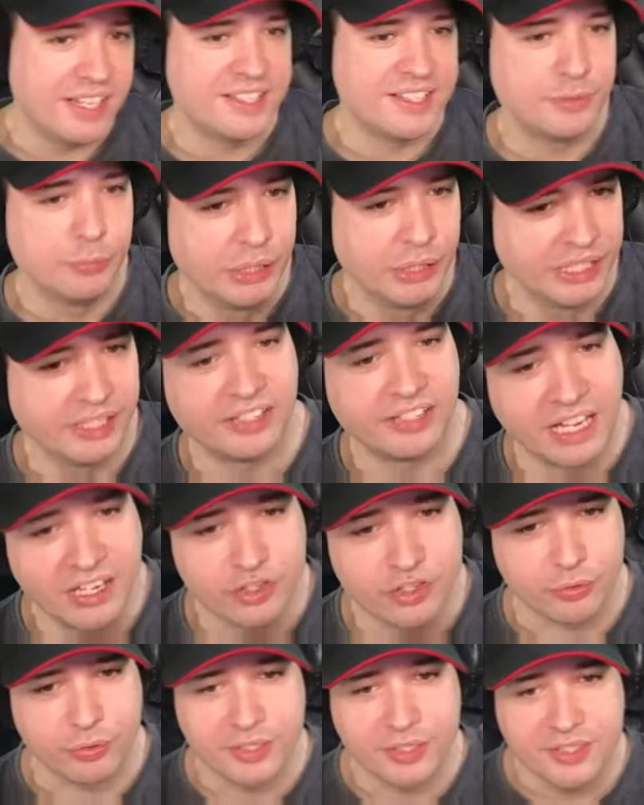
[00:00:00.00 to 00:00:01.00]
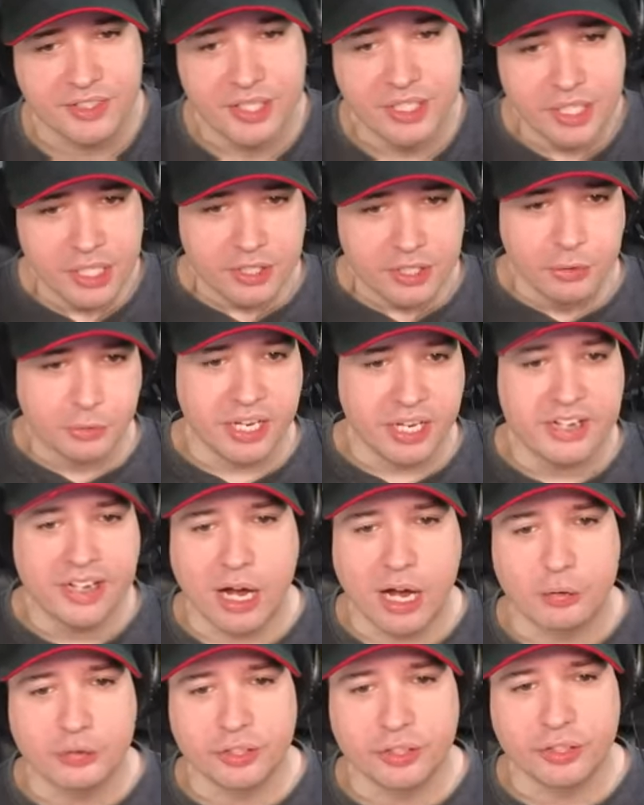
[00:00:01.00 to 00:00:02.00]
is really dangerous, you can
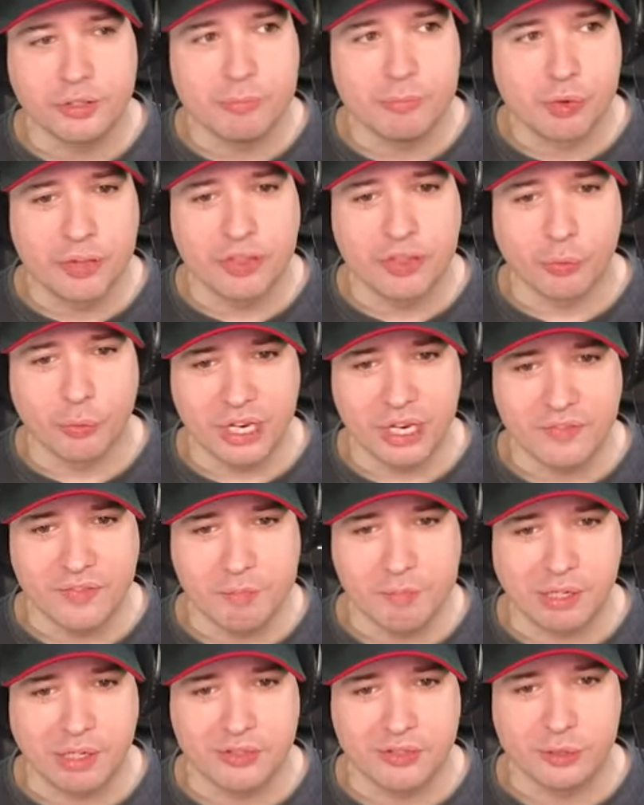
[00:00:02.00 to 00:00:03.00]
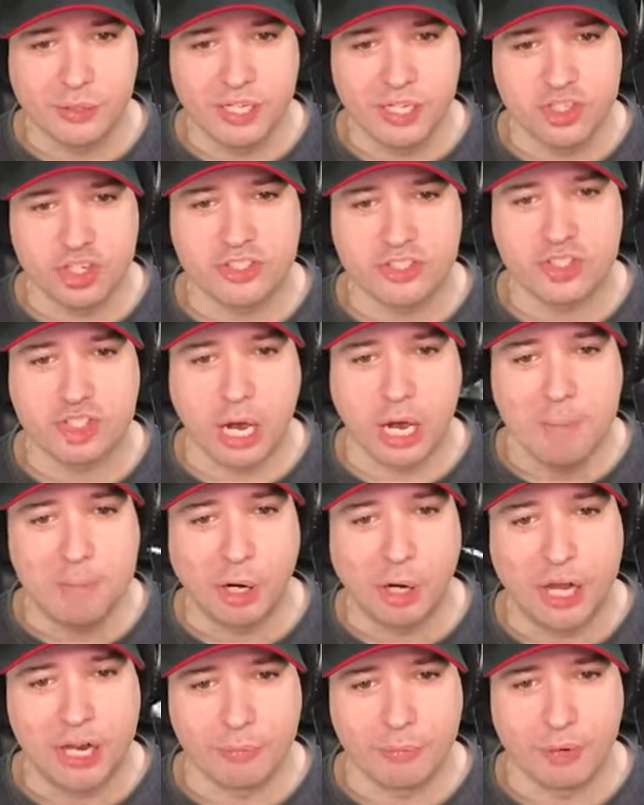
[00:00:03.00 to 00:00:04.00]
counter him with a Raven because you can just
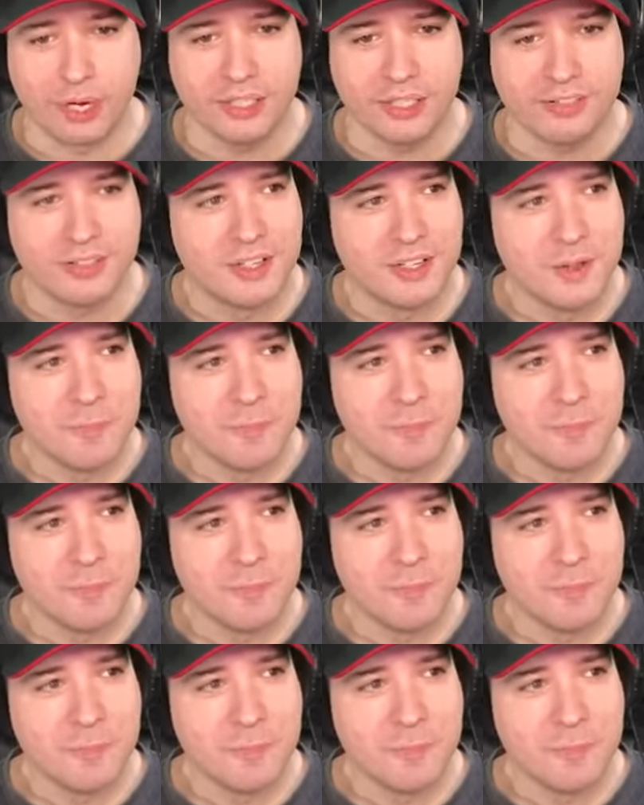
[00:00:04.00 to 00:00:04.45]
jump on him, right?